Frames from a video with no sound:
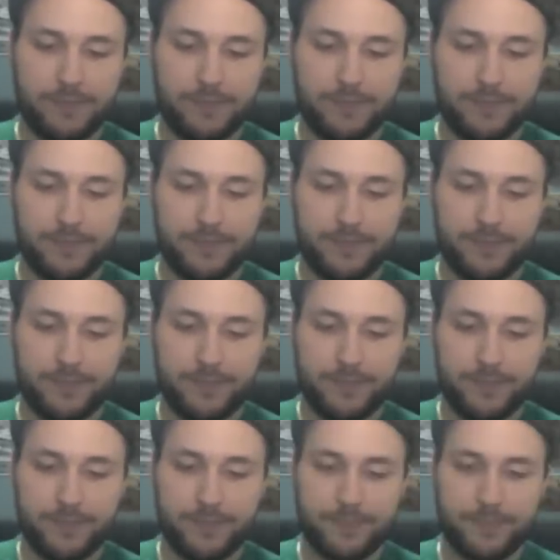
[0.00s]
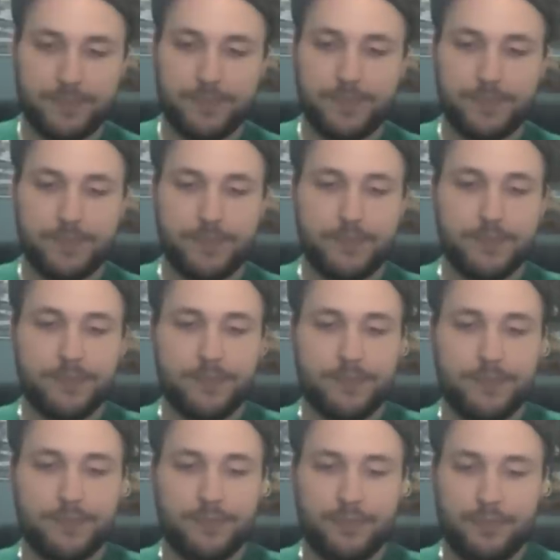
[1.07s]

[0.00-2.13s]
No one is speaking in this clip.